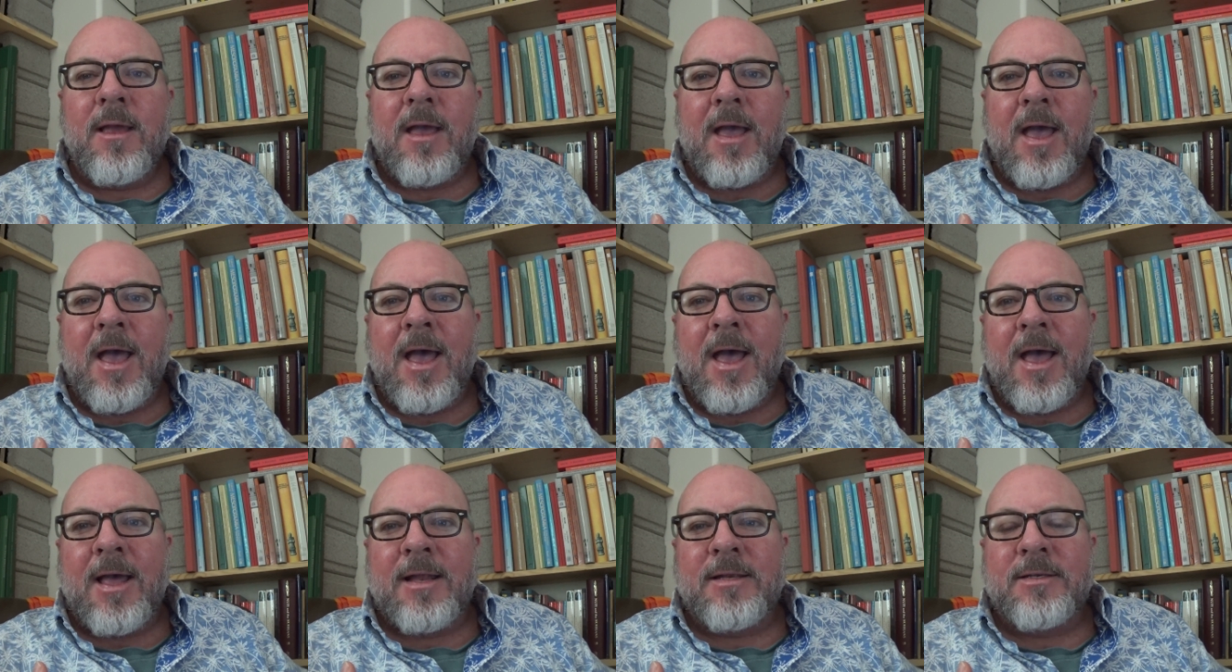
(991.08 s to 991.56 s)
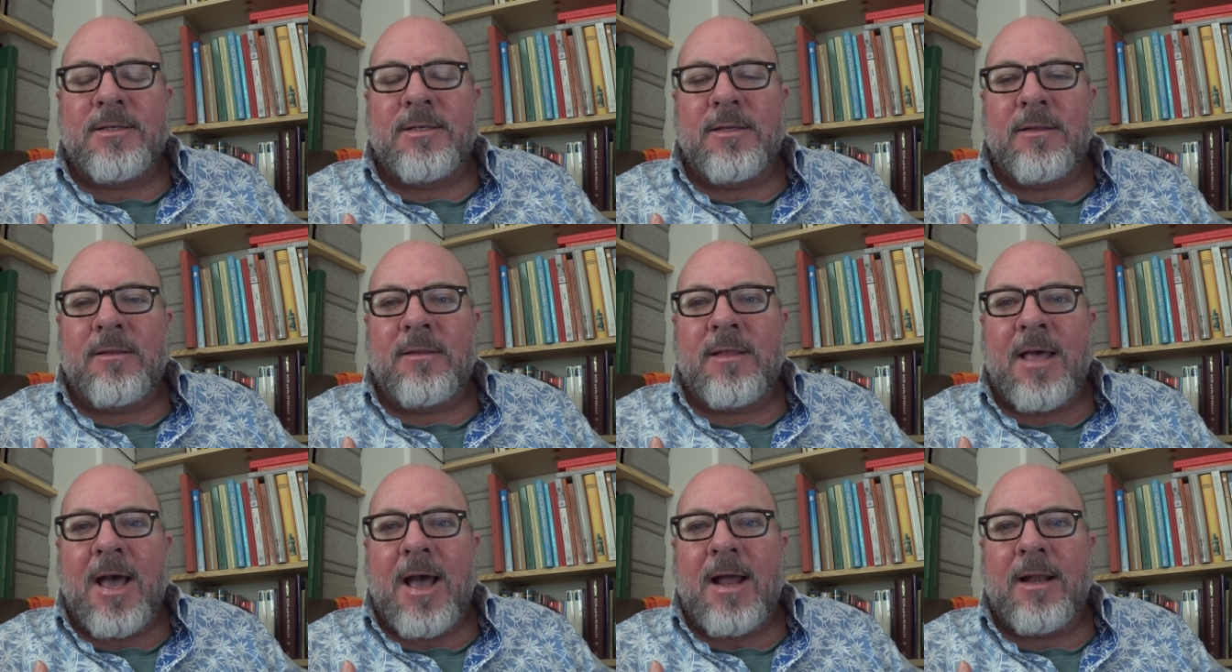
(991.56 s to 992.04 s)
and
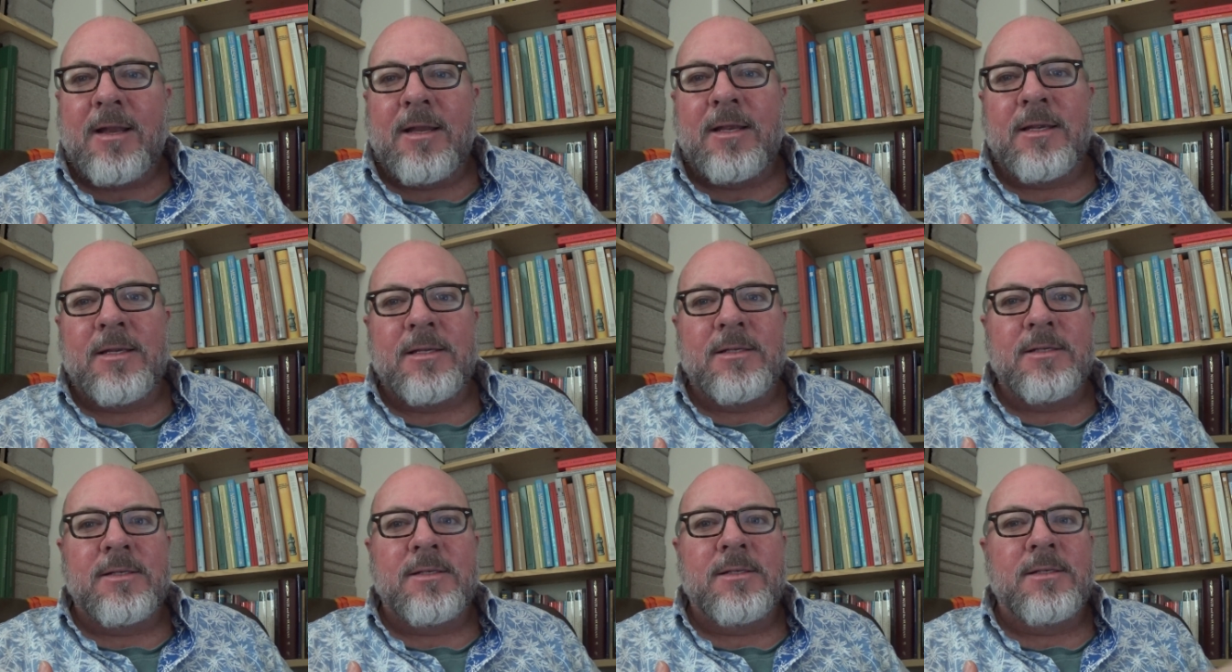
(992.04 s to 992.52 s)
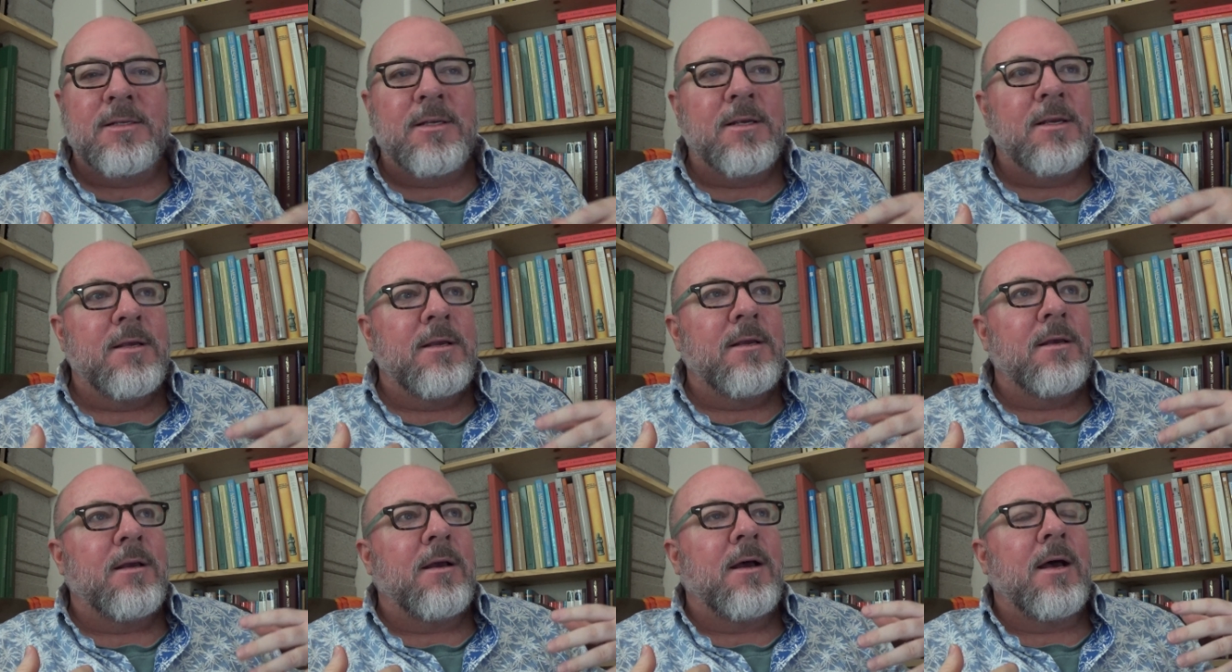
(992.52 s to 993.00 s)
that is
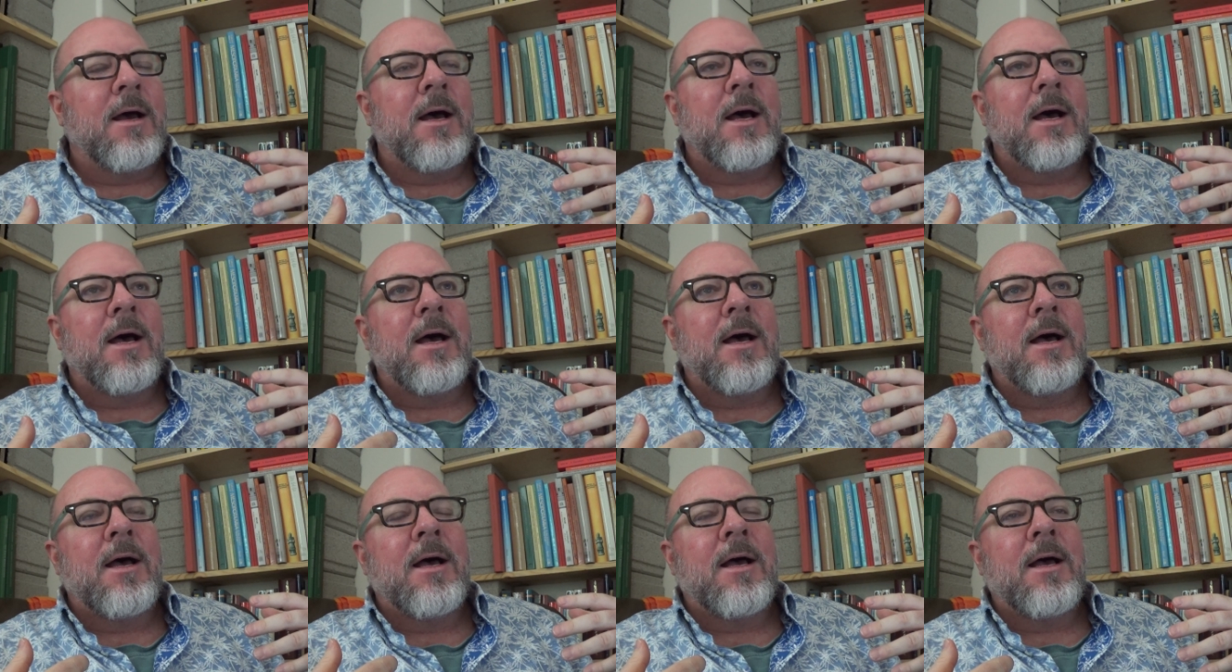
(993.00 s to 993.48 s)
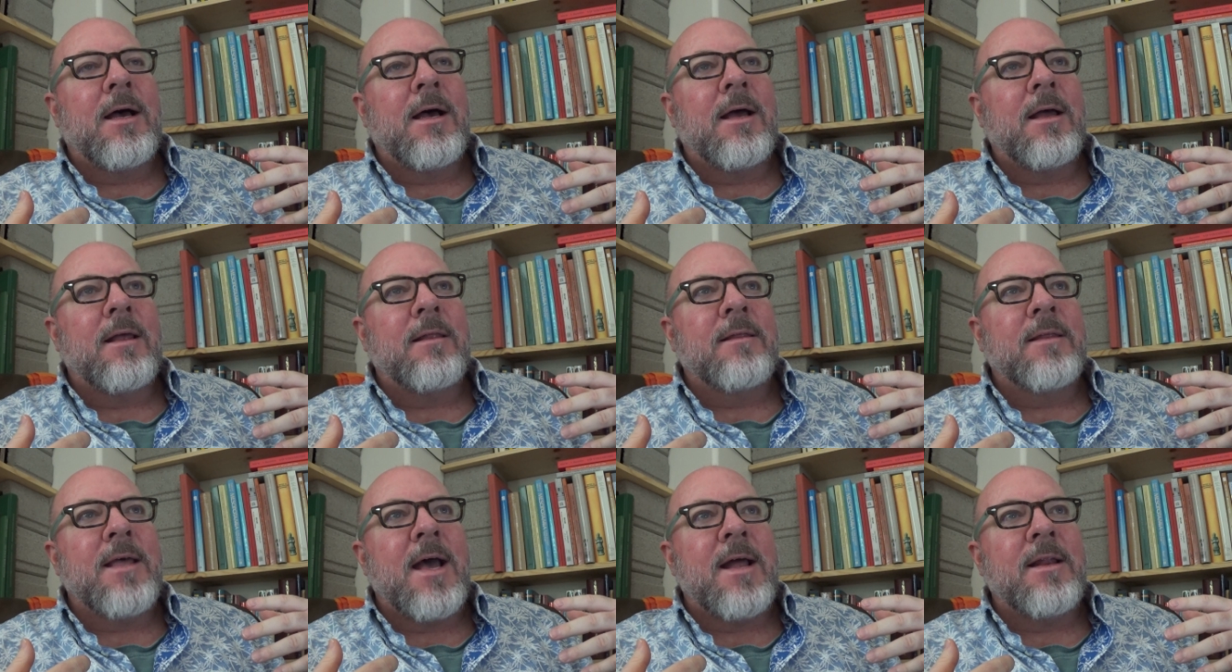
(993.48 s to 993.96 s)
uh,
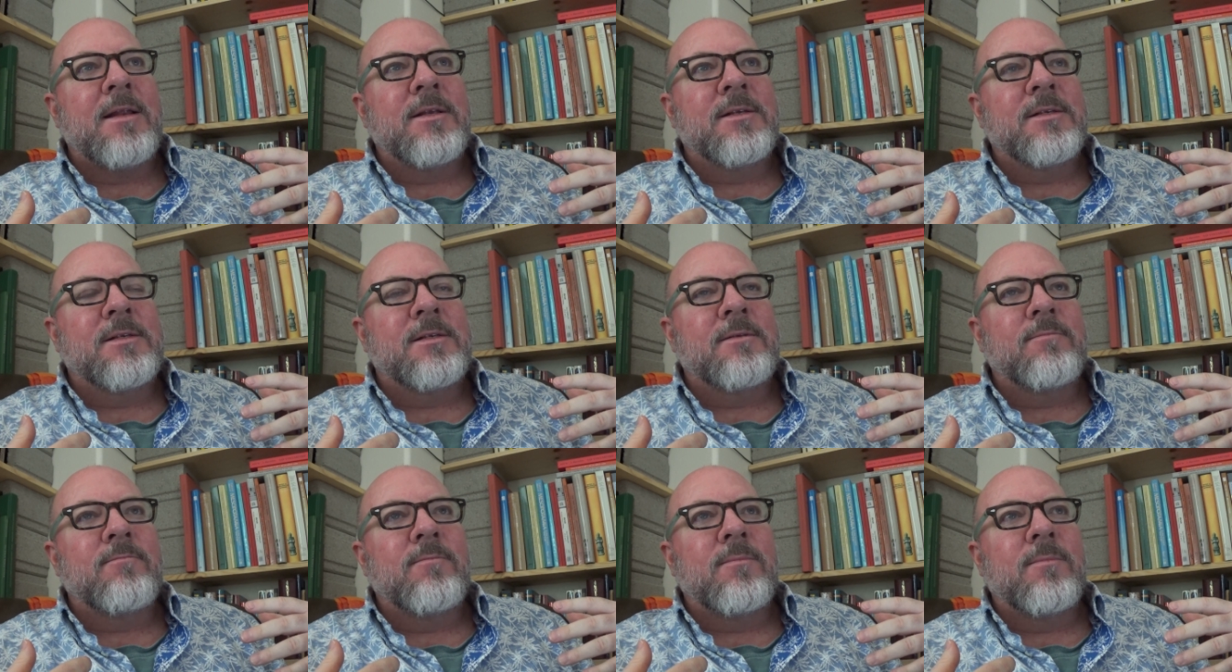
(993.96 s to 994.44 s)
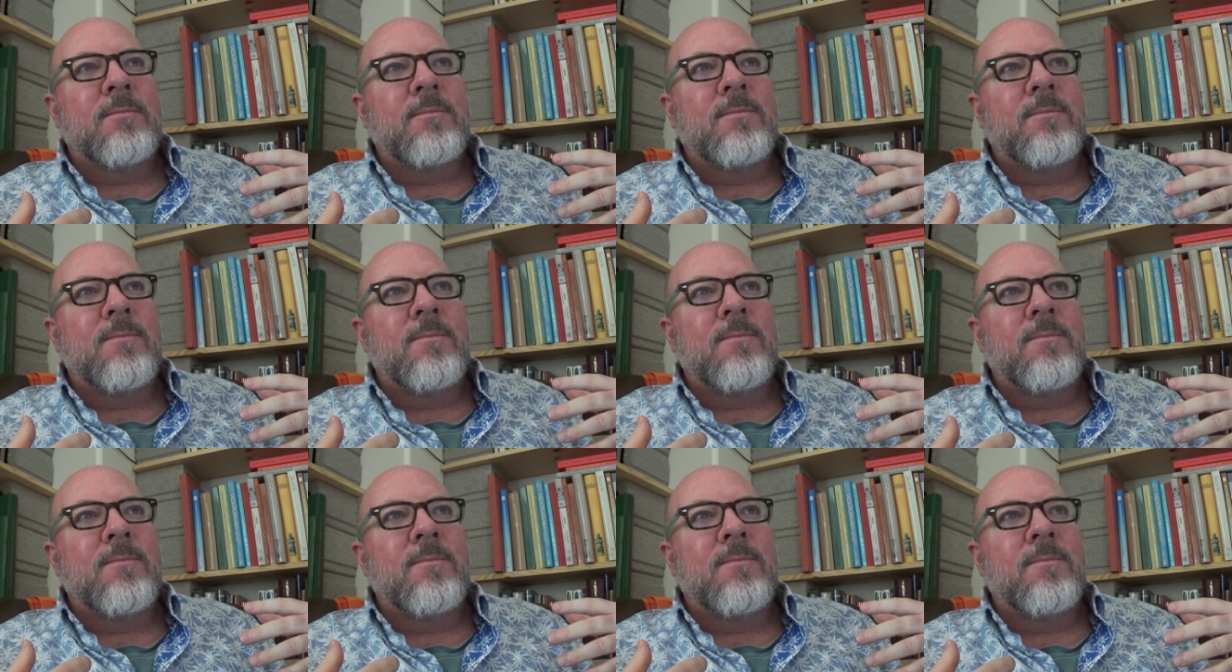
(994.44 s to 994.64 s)
that is